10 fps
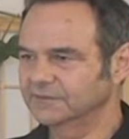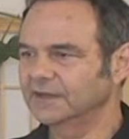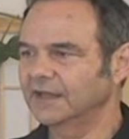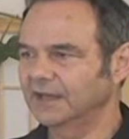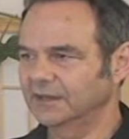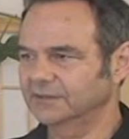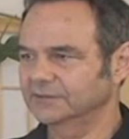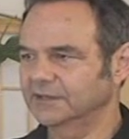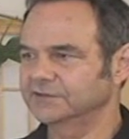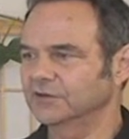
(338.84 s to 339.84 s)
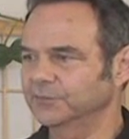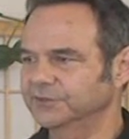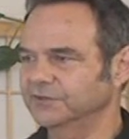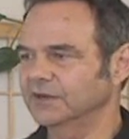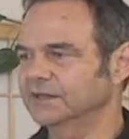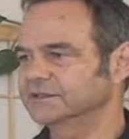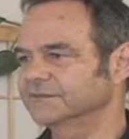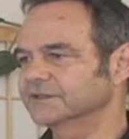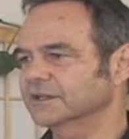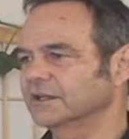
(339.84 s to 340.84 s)
Now, as you open your eyes,
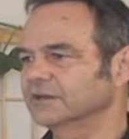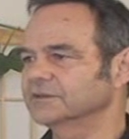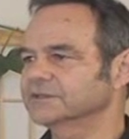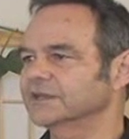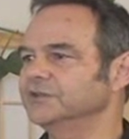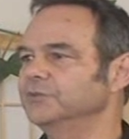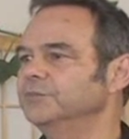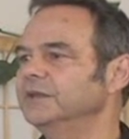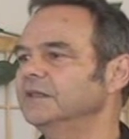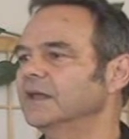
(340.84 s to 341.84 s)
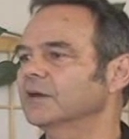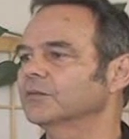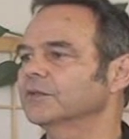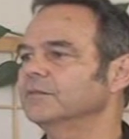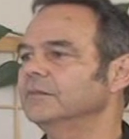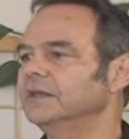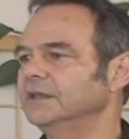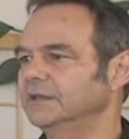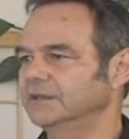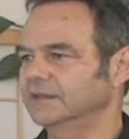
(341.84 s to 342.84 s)
if it's closed, and you be there with
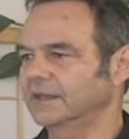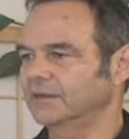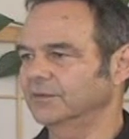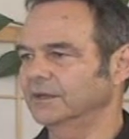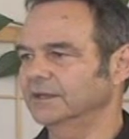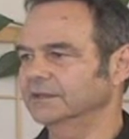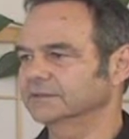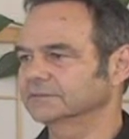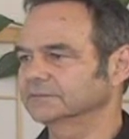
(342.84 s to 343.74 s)
me that way.